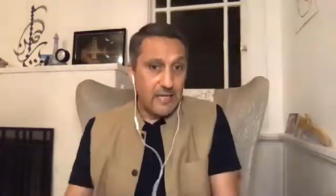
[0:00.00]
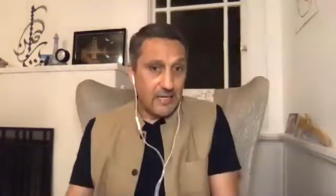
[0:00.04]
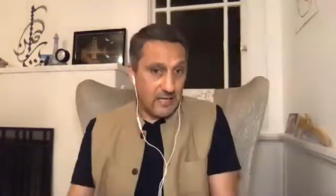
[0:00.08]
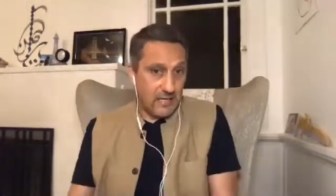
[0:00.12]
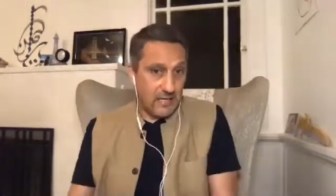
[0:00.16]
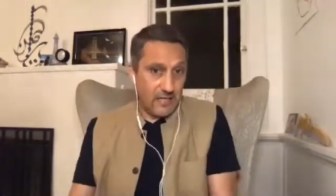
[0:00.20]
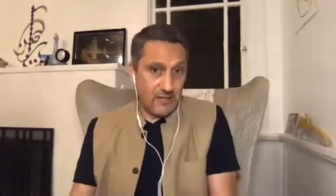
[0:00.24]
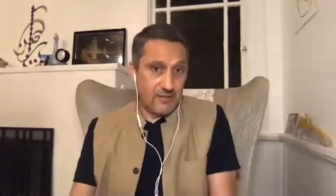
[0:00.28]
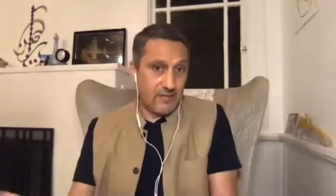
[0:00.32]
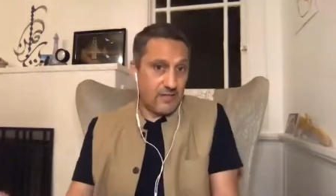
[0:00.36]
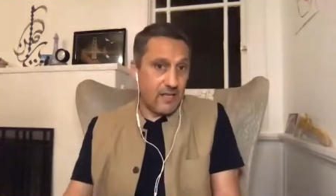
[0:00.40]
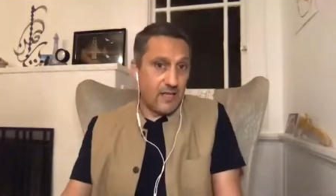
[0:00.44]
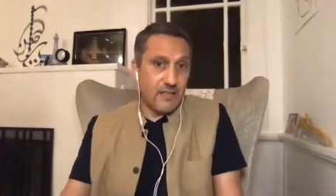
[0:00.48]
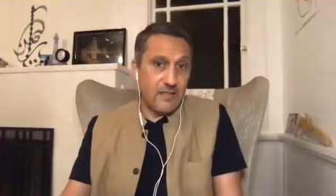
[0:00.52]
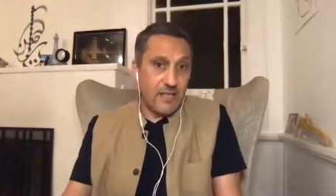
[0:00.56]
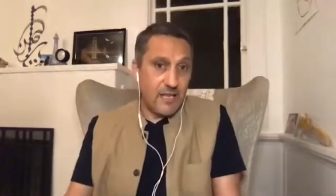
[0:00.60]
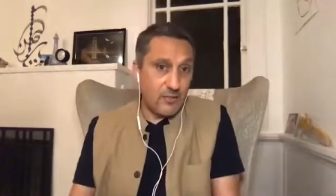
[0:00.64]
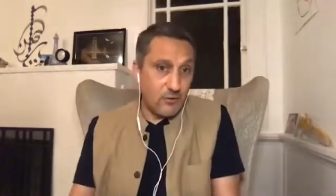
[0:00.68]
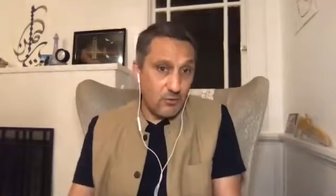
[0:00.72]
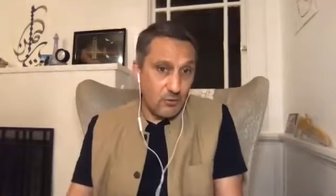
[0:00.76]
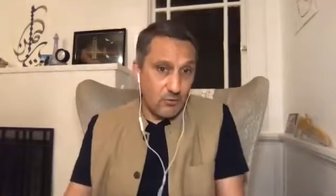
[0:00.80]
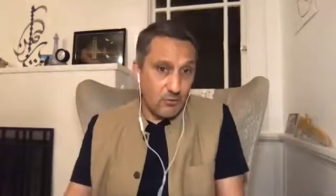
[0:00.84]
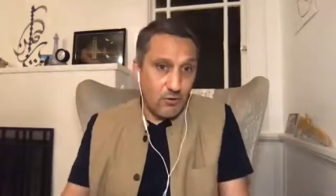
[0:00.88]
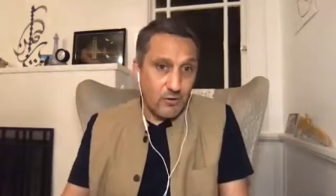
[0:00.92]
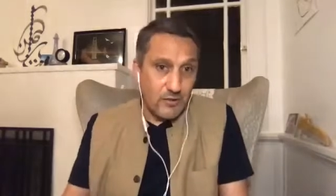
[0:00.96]
it's not
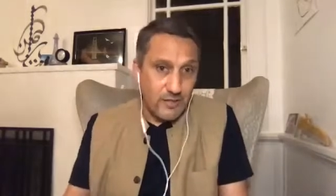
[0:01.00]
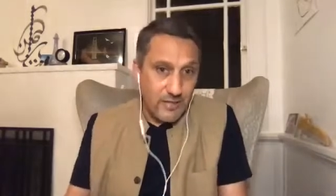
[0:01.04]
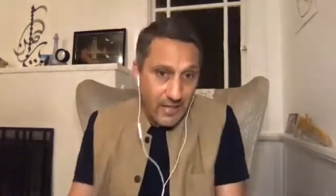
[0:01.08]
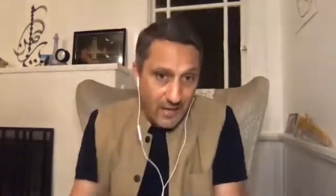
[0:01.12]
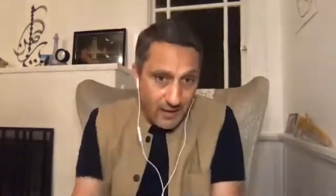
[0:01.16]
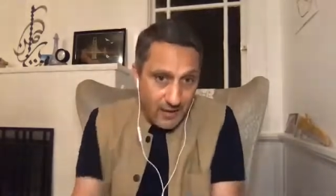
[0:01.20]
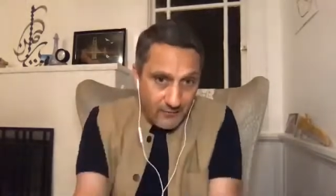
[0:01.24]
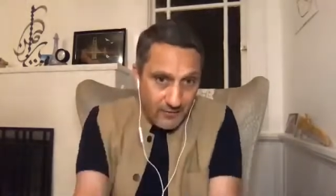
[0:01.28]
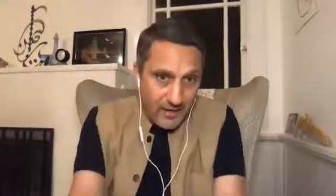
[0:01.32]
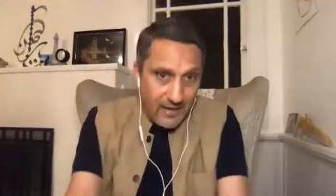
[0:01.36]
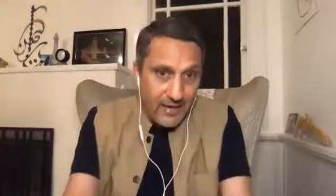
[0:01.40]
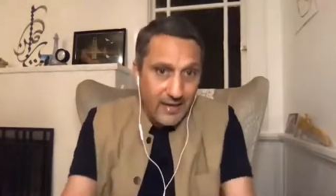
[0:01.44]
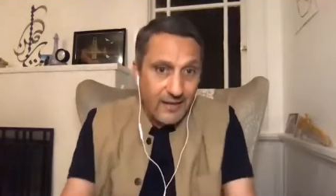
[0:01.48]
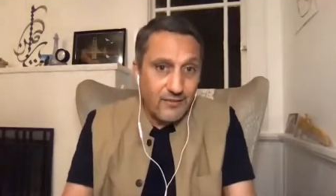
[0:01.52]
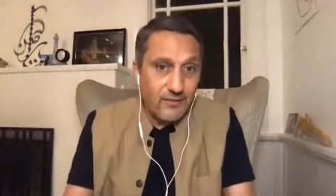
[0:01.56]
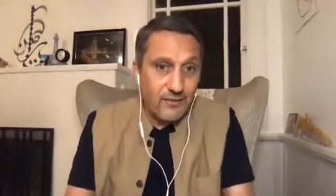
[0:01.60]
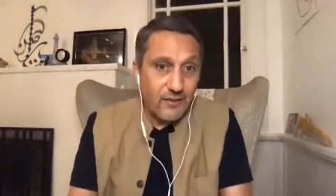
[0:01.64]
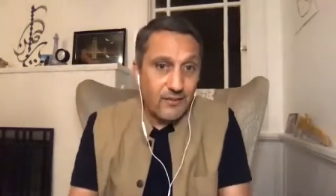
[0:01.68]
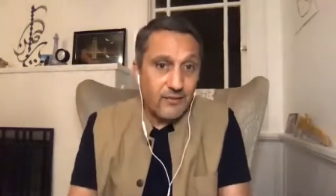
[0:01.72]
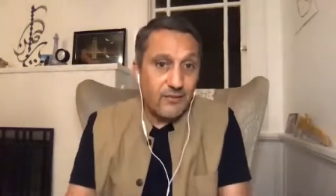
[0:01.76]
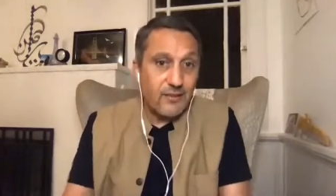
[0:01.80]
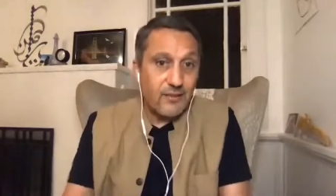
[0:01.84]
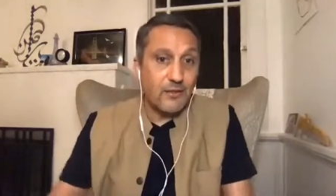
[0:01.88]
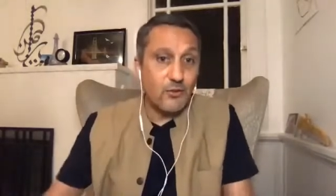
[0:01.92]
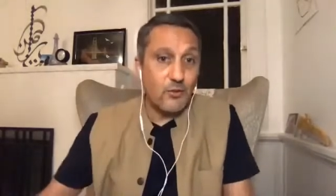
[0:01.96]
that you don't have
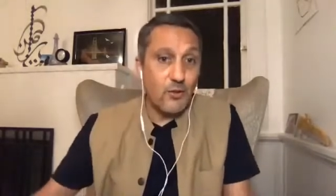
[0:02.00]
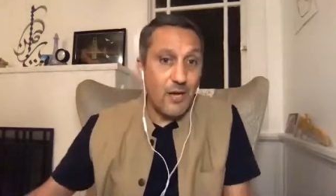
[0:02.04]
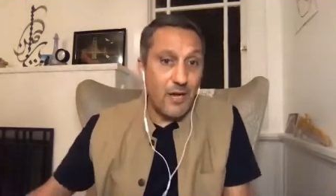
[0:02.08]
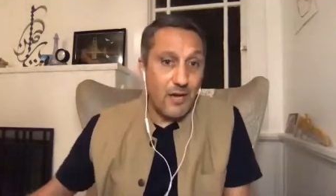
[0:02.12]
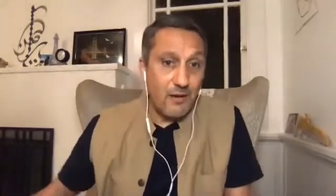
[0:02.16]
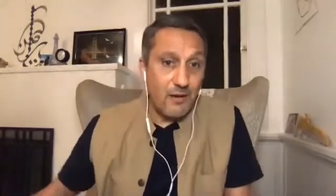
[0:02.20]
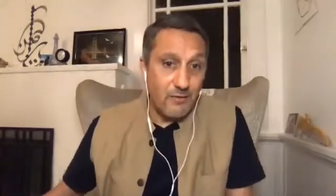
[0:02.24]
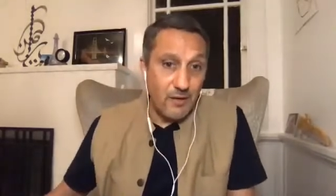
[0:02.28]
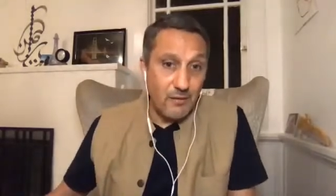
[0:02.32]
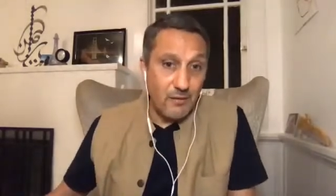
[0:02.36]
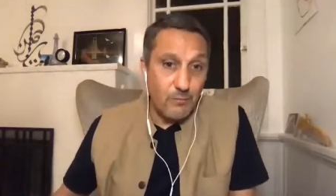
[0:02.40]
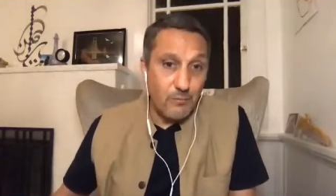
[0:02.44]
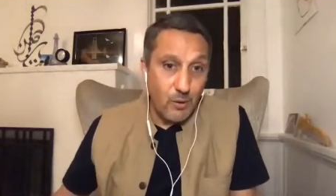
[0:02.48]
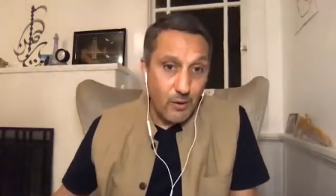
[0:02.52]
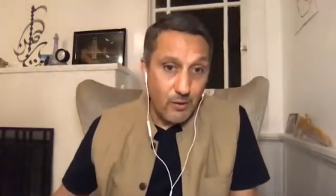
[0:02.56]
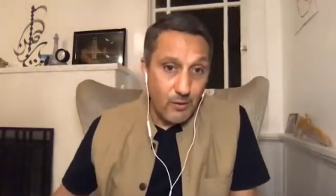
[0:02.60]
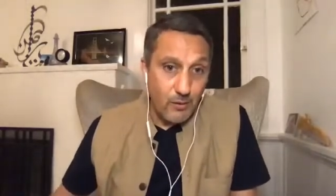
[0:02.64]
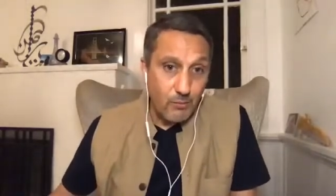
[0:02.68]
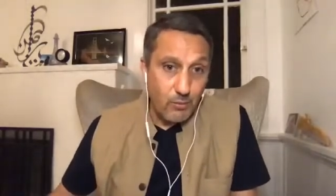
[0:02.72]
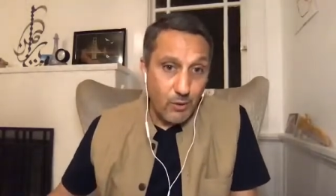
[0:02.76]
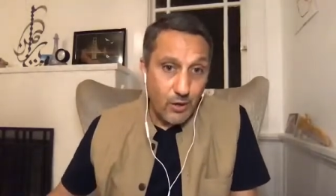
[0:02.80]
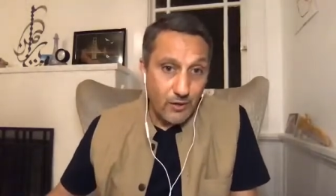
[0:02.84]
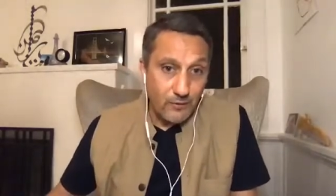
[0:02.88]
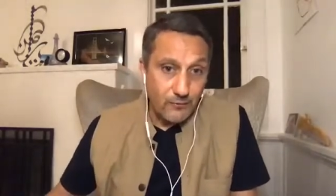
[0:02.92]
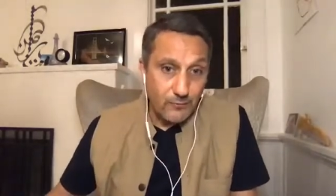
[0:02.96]
assets that you haven't
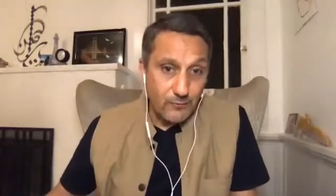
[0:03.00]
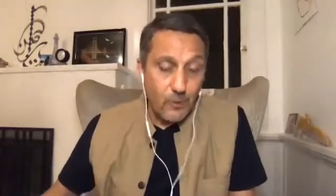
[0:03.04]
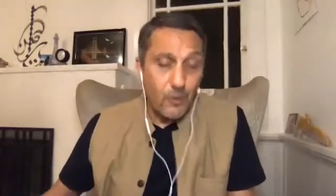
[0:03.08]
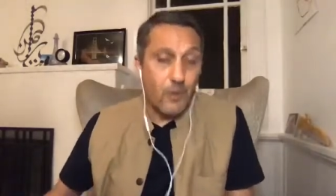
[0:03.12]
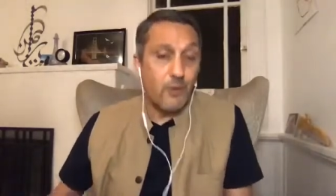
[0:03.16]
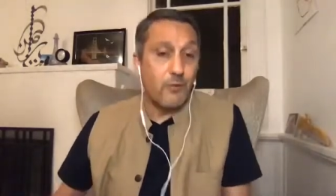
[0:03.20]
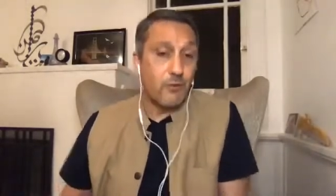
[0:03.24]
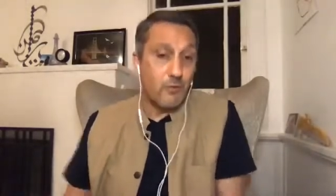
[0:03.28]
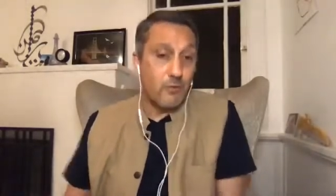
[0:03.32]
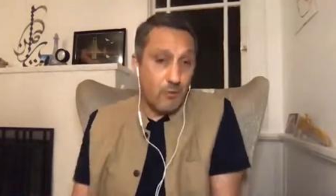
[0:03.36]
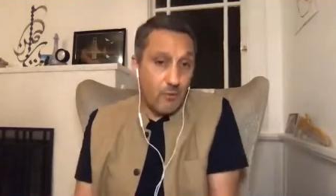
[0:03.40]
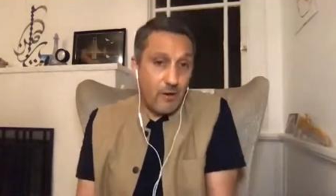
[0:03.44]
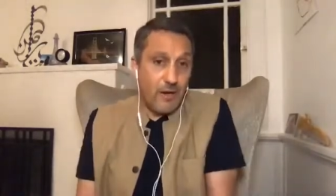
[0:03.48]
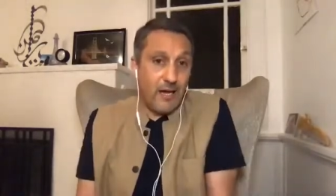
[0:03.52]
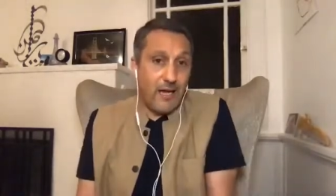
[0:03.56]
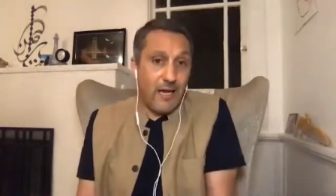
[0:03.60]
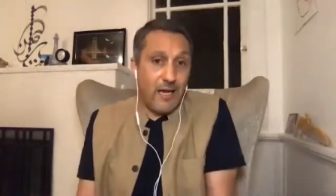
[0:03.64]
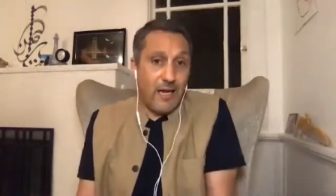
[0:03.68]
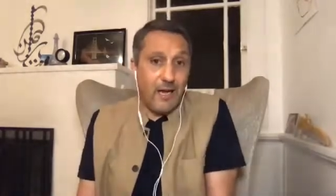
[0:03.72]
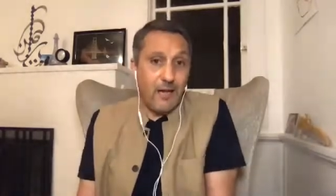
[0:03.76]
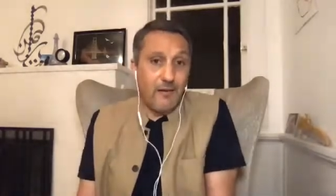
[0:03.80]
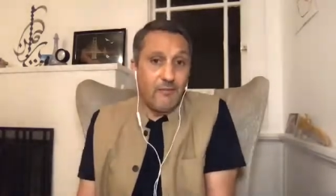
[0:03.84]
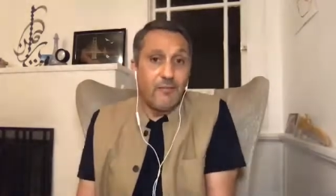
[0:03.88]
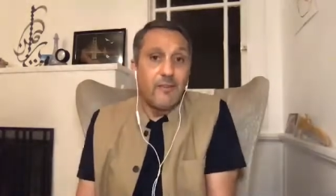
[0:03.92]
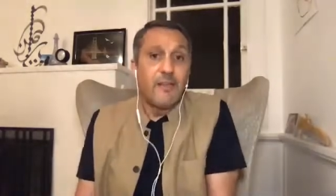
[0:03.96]
brought forth, you
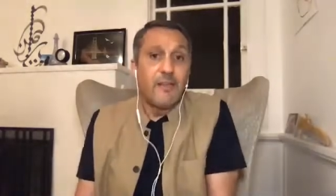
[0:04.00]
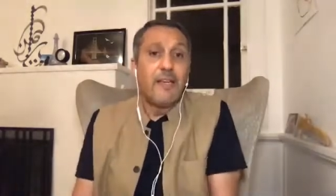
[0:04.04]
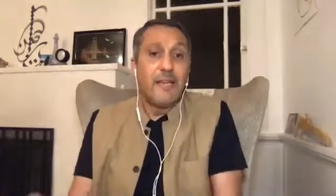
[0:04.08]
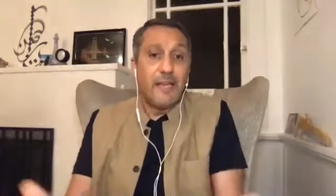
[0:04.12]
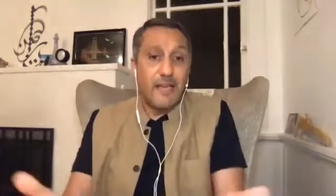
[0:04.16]
have,